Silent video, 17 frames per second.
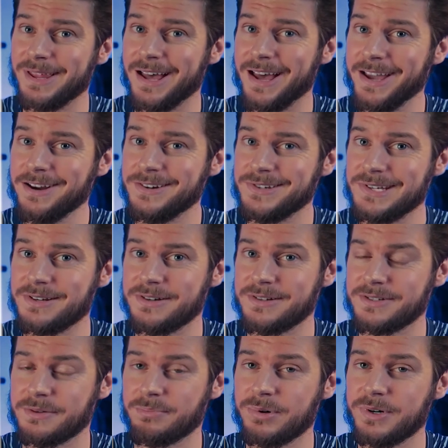of the higher
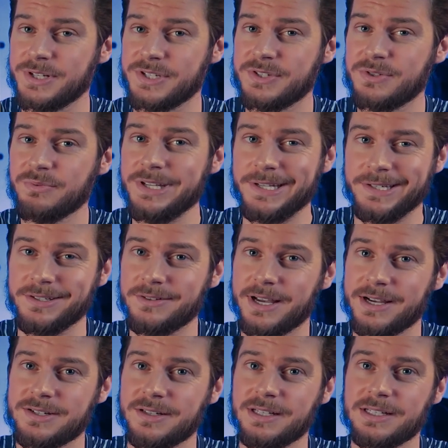tiers are pretty sweet.
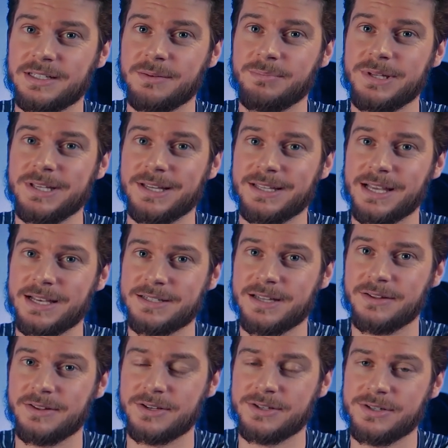You actually get to be a
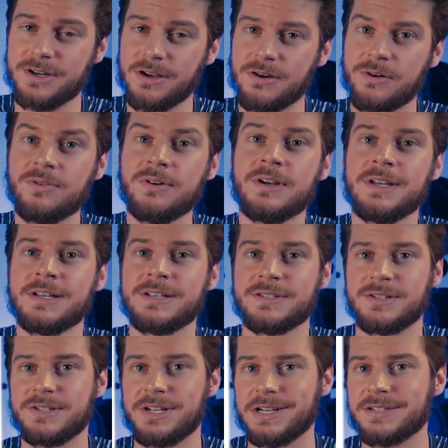guest on the show,
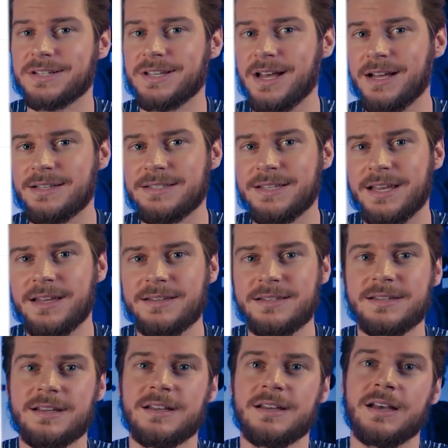suggest
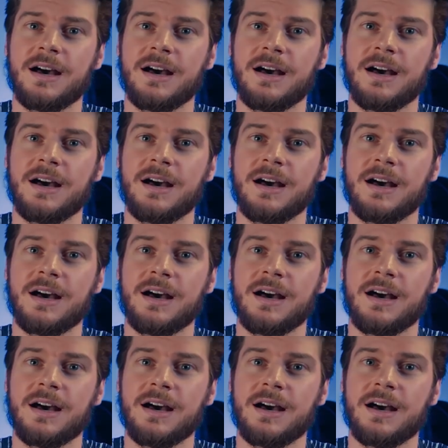content,